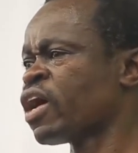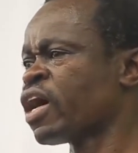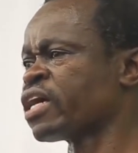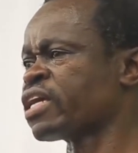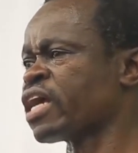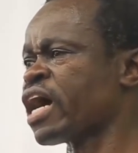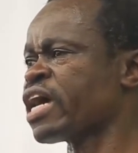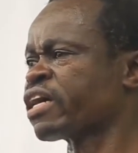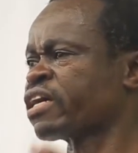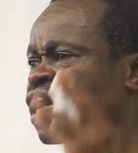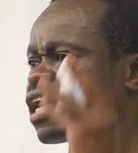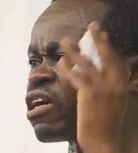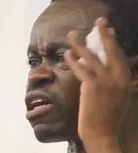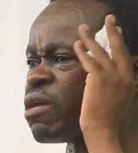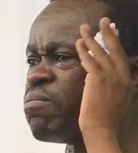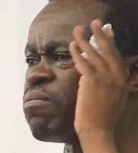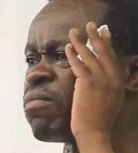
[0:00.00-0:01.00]
And I
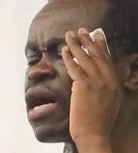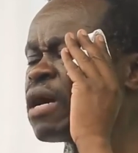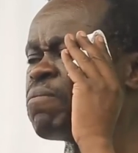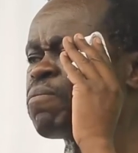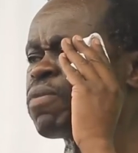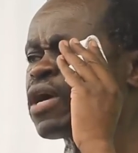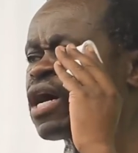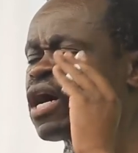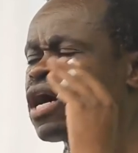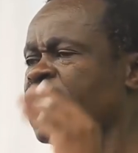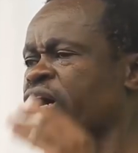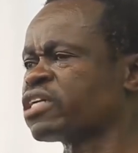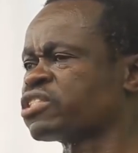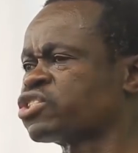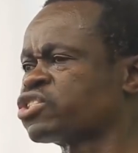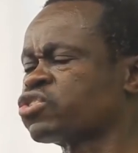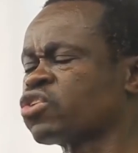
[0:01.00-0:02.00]
can
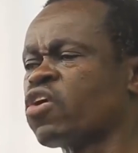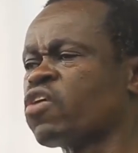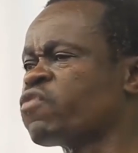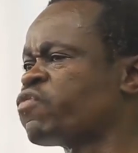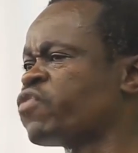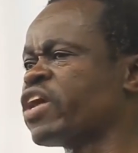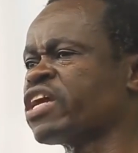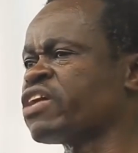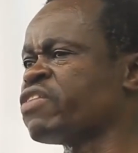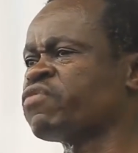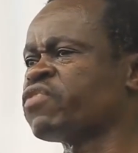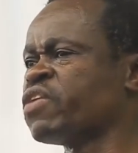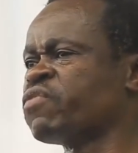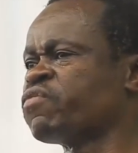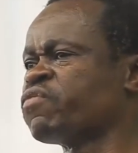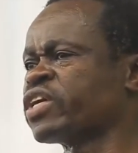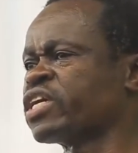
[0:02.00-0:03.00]
remember so very
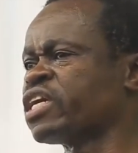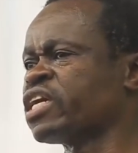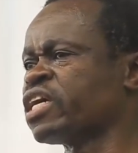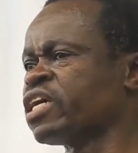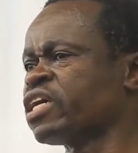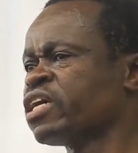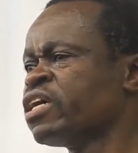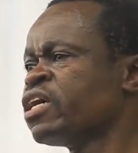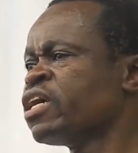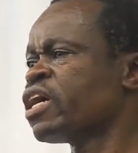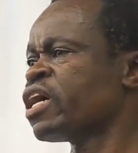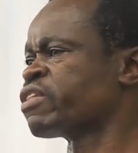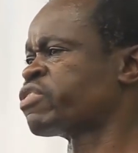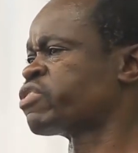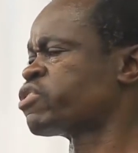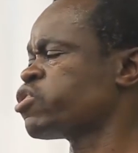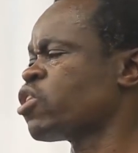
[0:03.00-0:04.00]
vividly
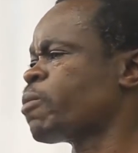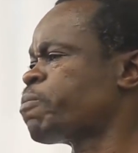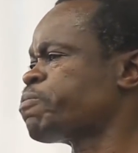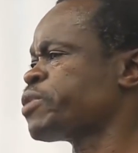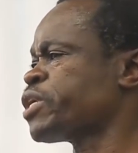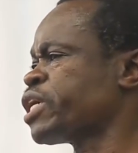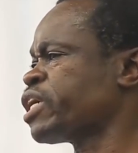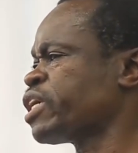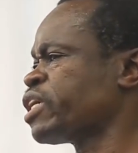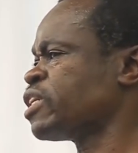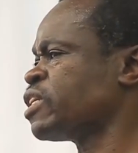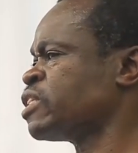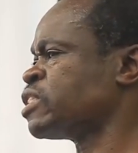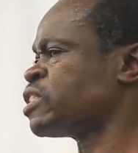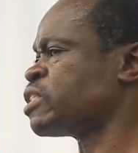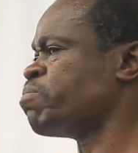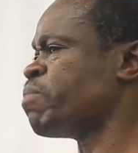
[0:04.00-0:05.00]

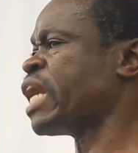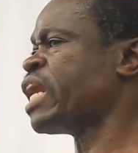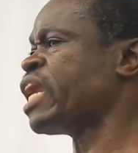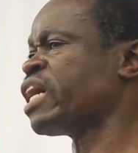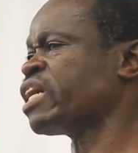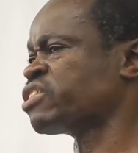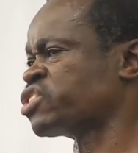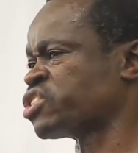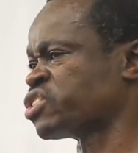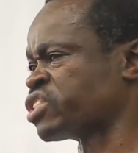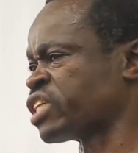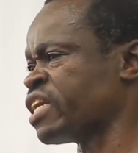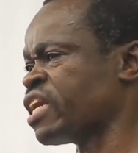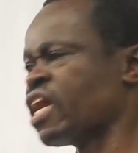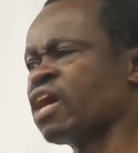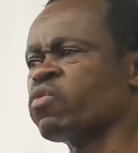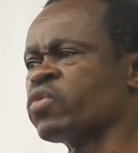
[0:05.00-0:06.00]
Ethiopia's Meles
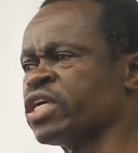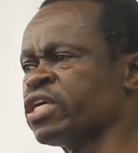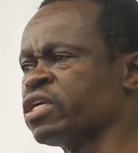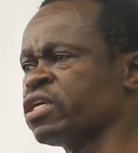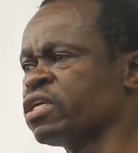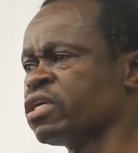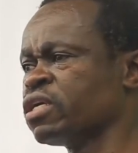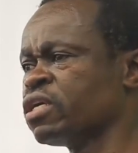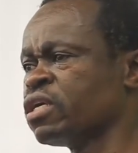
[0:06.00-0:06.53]
Zenawi